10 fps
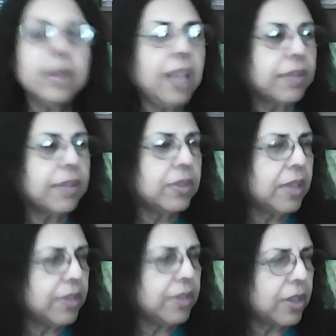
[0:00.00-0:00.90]
yes,
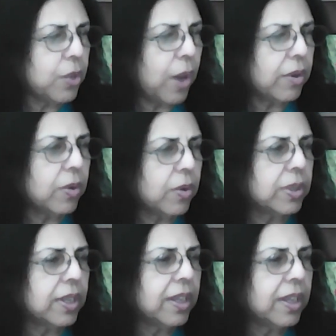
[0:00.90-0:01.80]
there's a QR code.
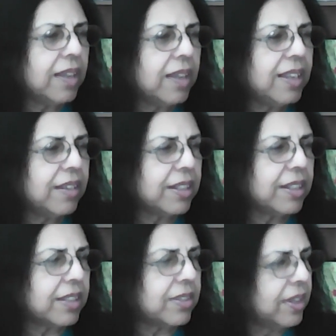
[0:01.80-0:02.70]
Here it
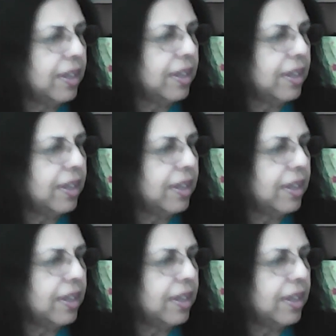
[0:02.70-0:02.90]
is.